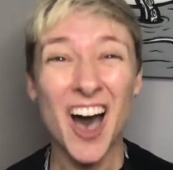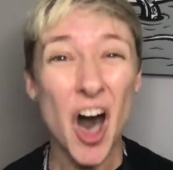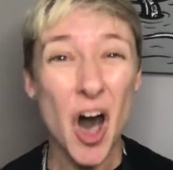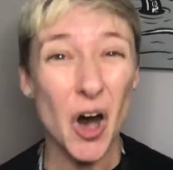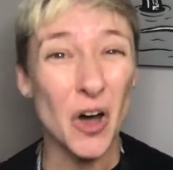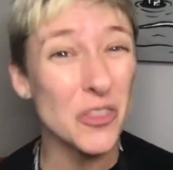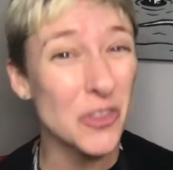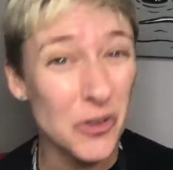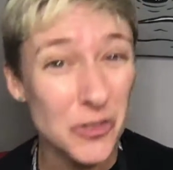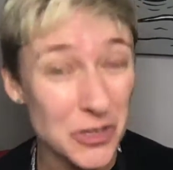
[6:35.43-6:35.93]

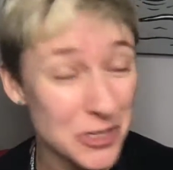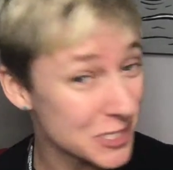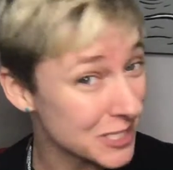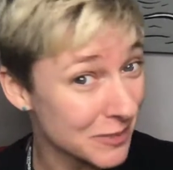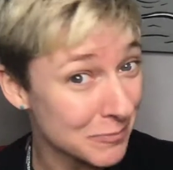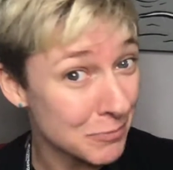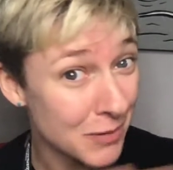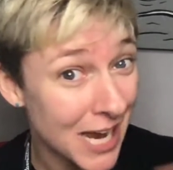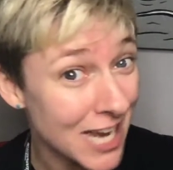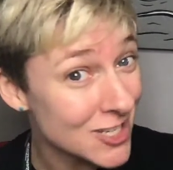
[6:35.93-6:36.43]
Although there's
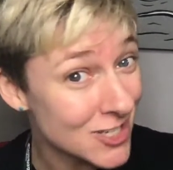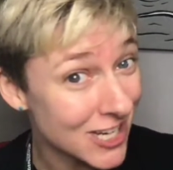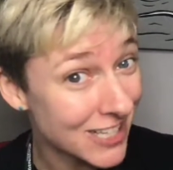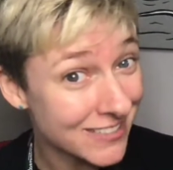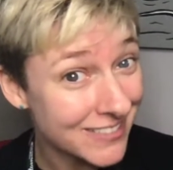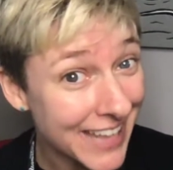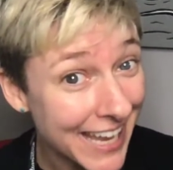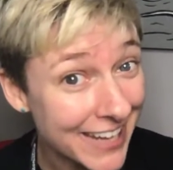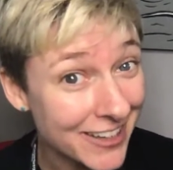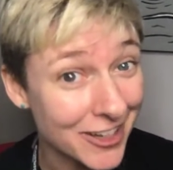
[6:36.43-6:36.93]
a project
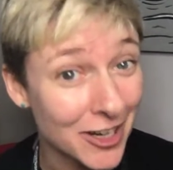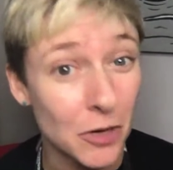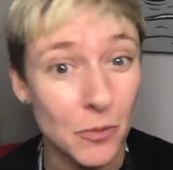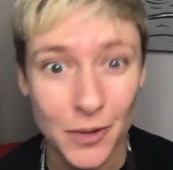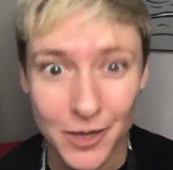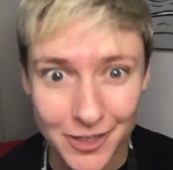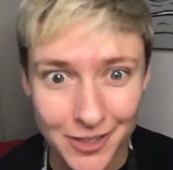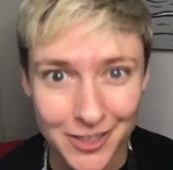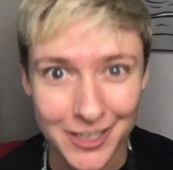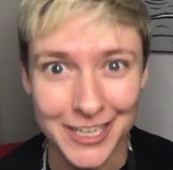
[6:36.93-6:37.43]
later
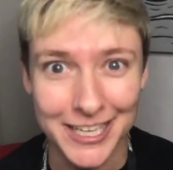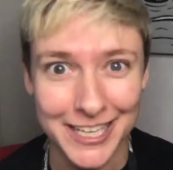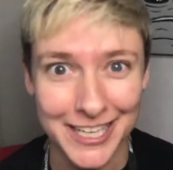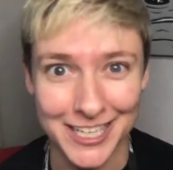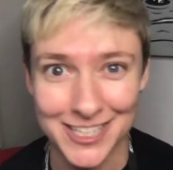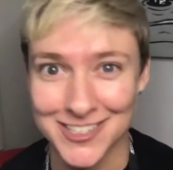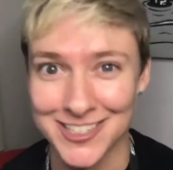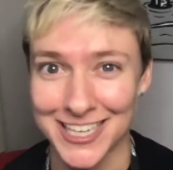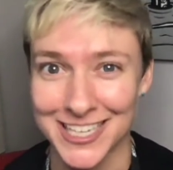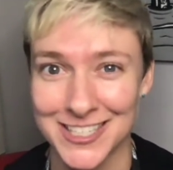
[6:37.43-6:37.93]
where you're going to
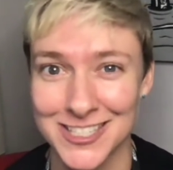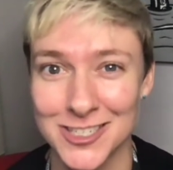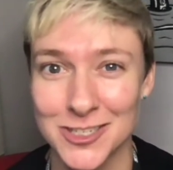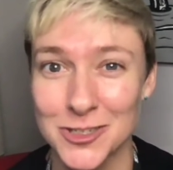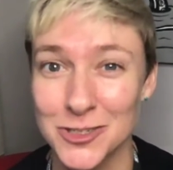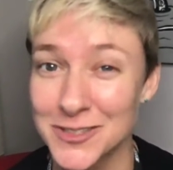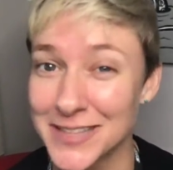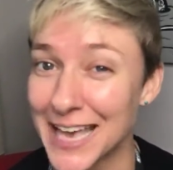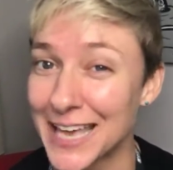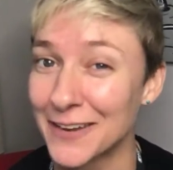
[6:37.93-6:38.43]
get a chance to
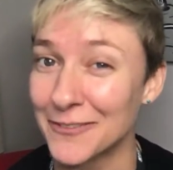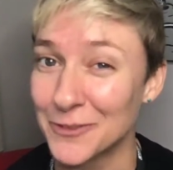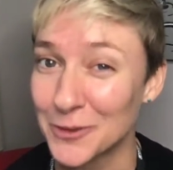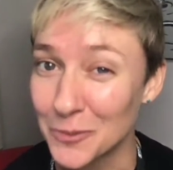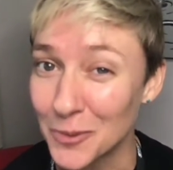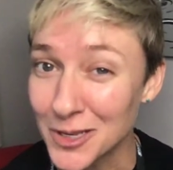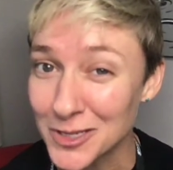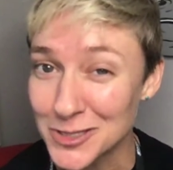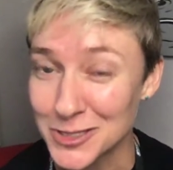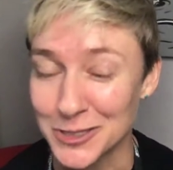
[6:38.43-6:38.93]
do that if
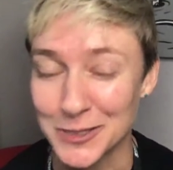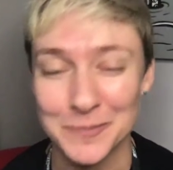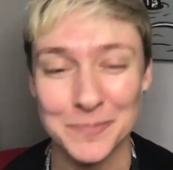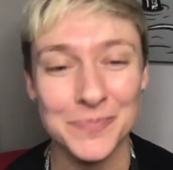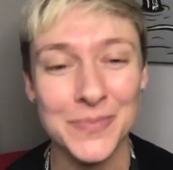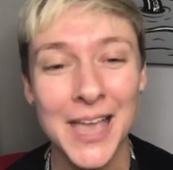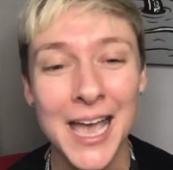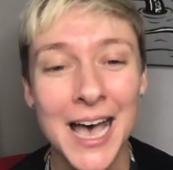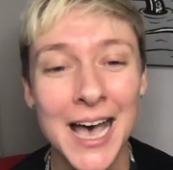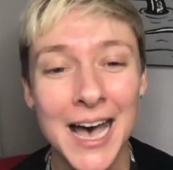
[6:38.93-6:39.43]
you want to.
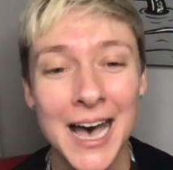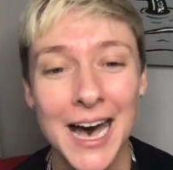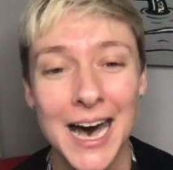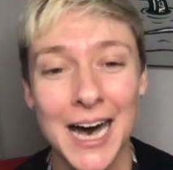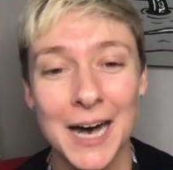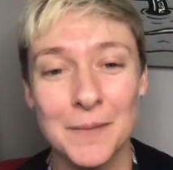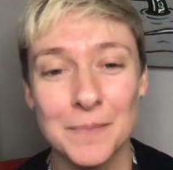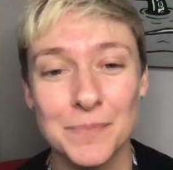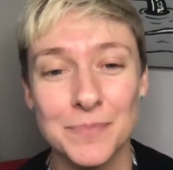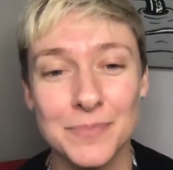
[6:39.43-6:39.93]

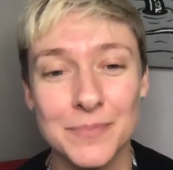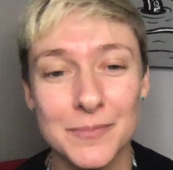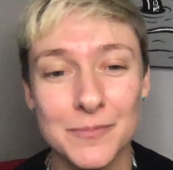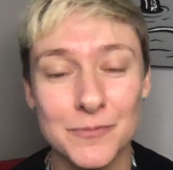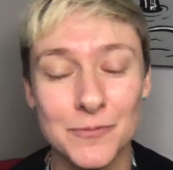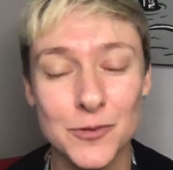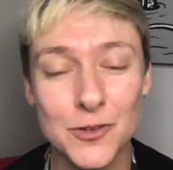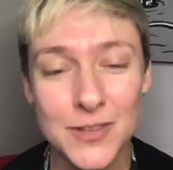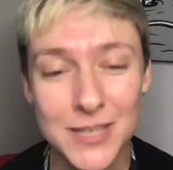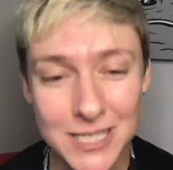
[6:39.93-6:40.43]

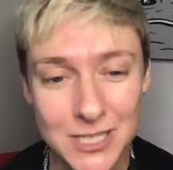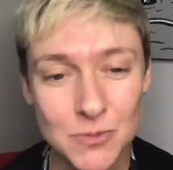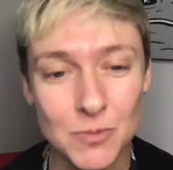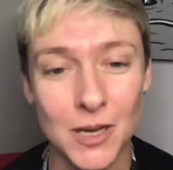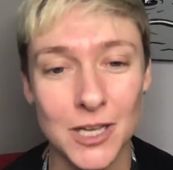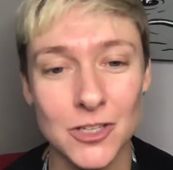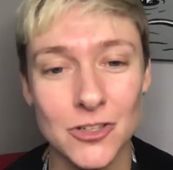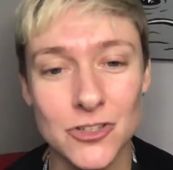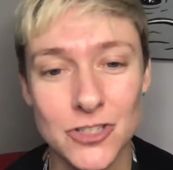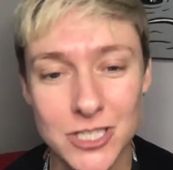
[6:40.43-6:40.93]
For this
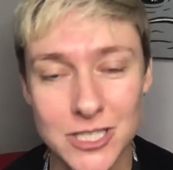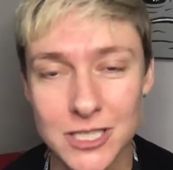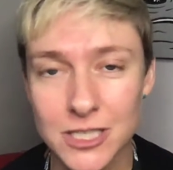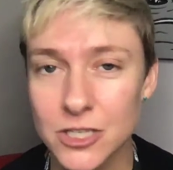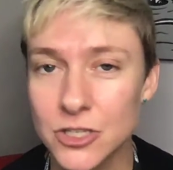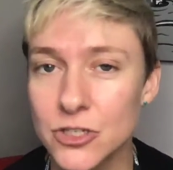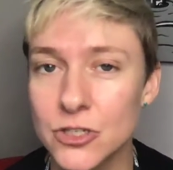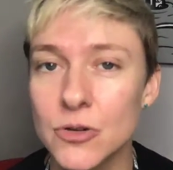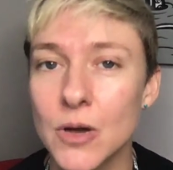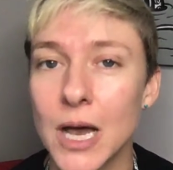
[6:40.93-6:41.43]
one, you're just
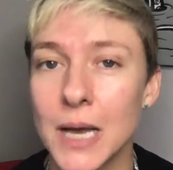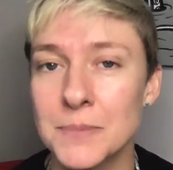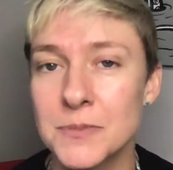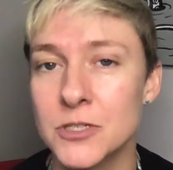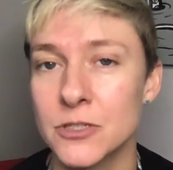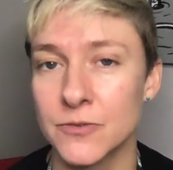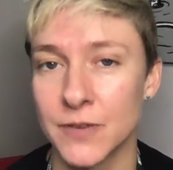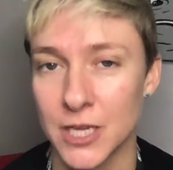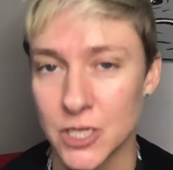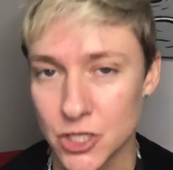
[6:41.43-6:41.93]
going to do
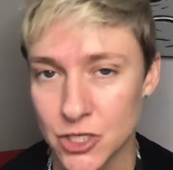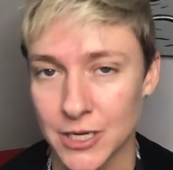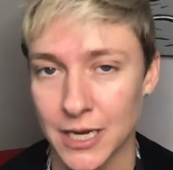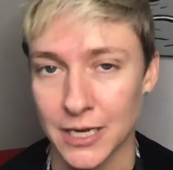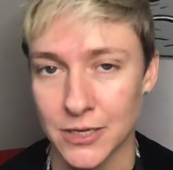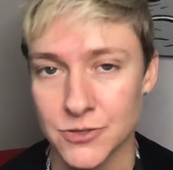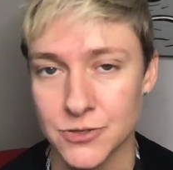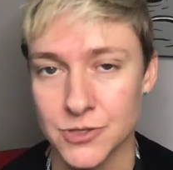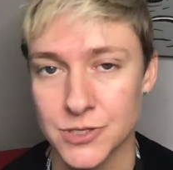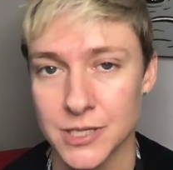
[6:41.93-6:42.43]
observation
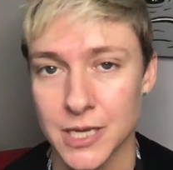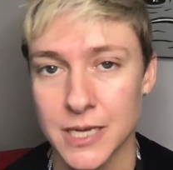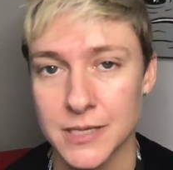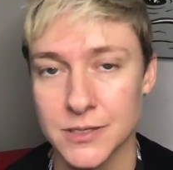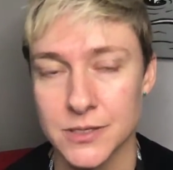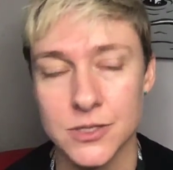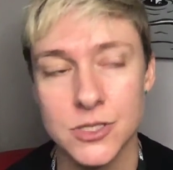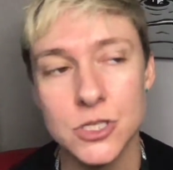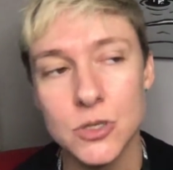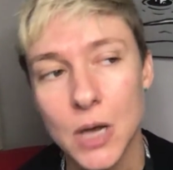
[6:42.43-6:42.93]

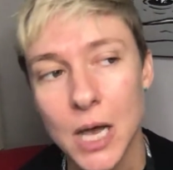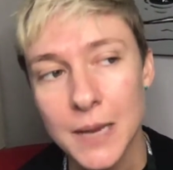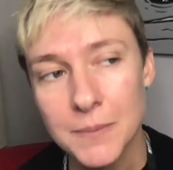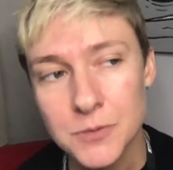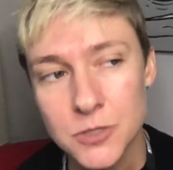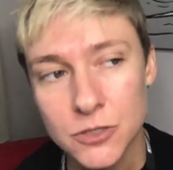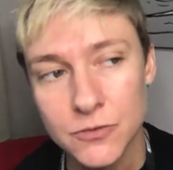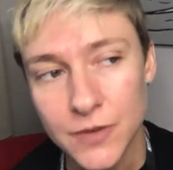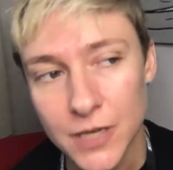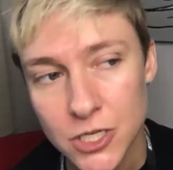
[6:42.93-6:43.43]
exercises. So
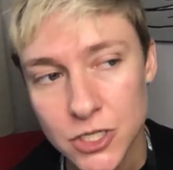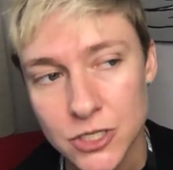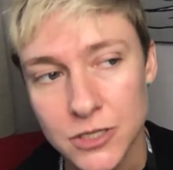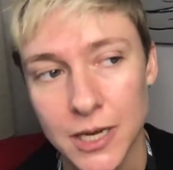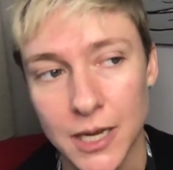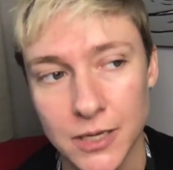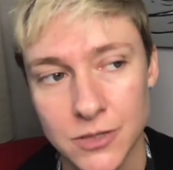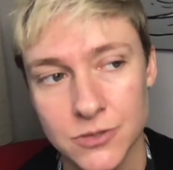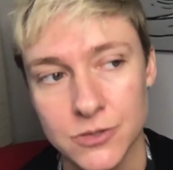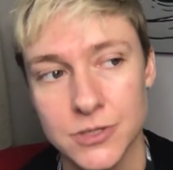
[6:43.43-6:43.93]
observation
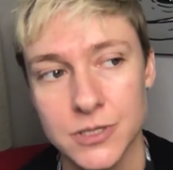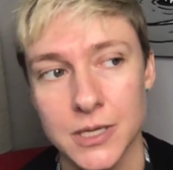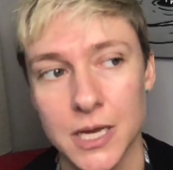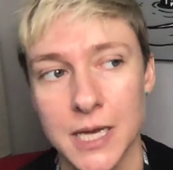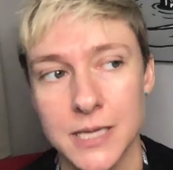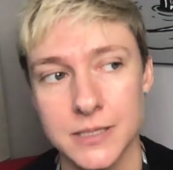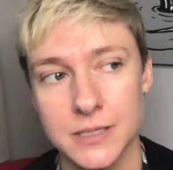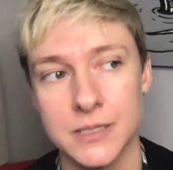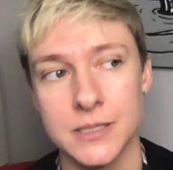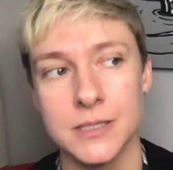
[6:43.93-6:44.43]

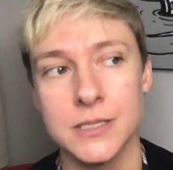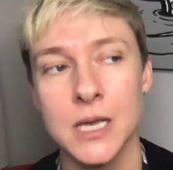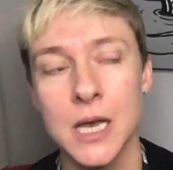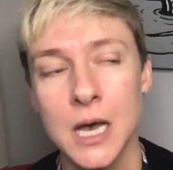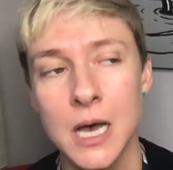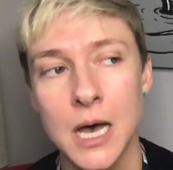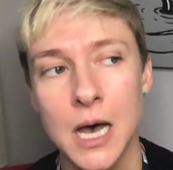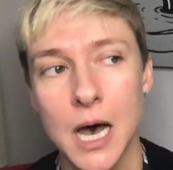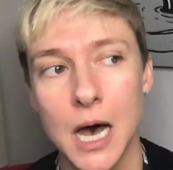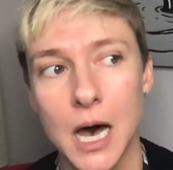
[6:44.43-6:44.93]
exercises
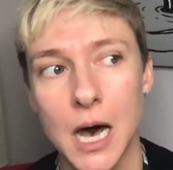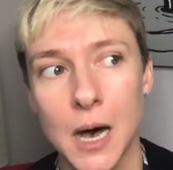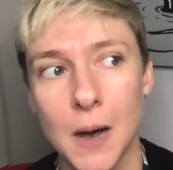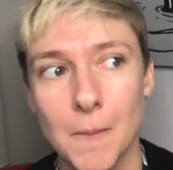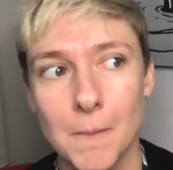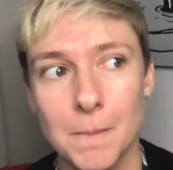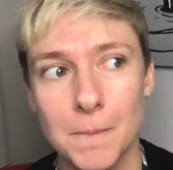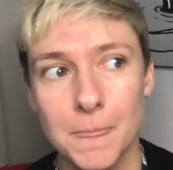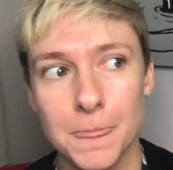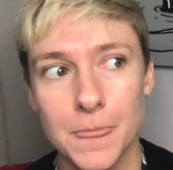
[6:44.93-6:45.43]

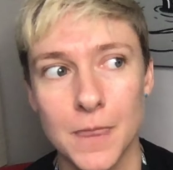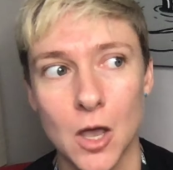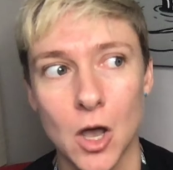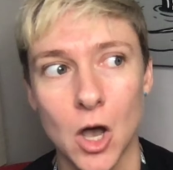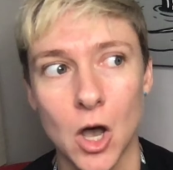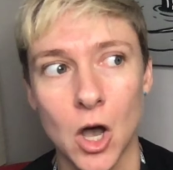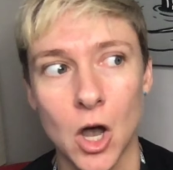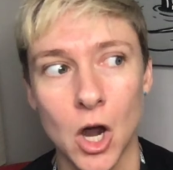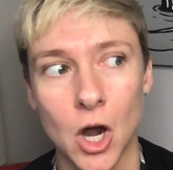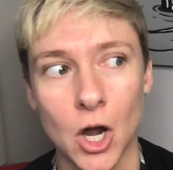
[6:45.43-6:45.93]

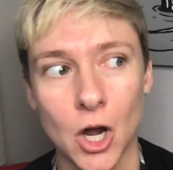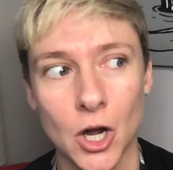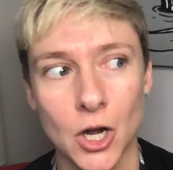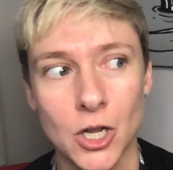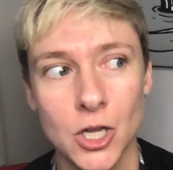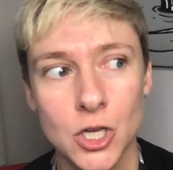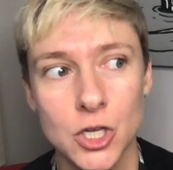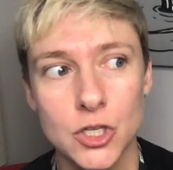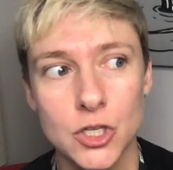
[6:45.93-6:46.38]
are